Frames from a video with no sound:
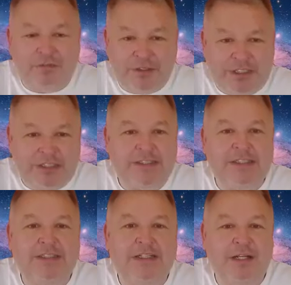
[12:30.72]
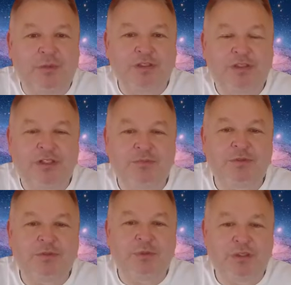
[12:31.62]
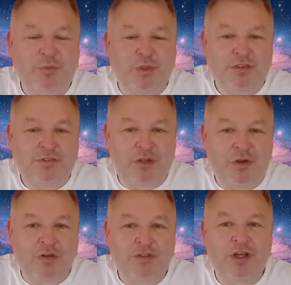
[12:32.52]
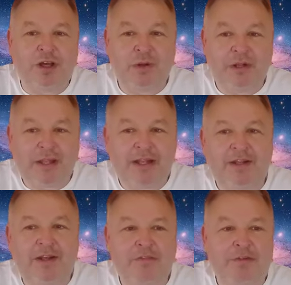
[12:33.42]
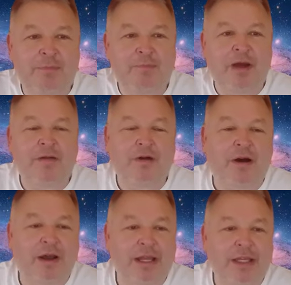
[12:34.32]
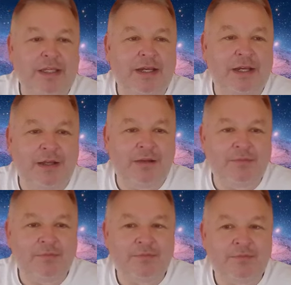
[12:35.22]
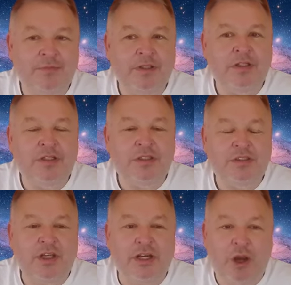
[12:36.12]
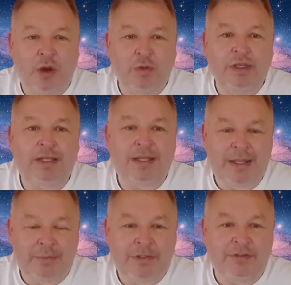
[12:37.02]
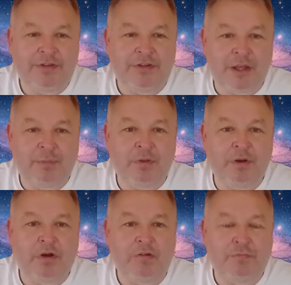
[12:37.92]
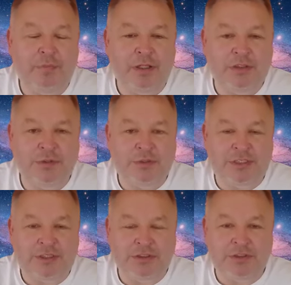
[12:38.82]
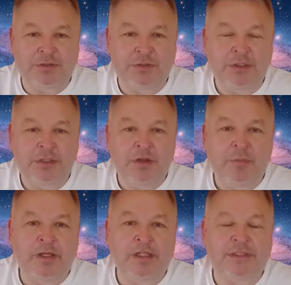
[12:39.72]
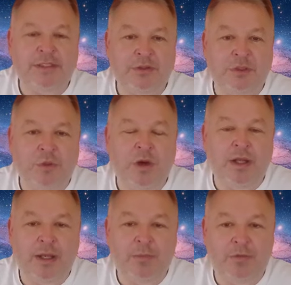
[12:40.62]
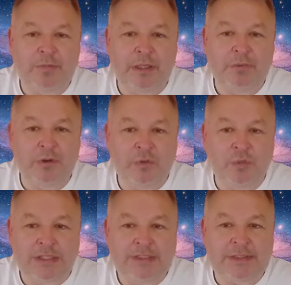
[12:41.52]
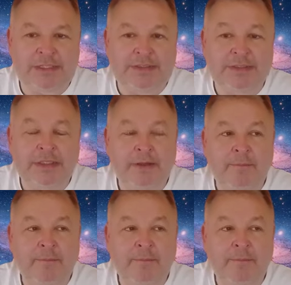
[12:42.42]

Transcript: facilitated anyone's one-to-ones for a long time, but at the end of November, I started holding a limited number of personal sessions because there was quite a number of people on the waiting list.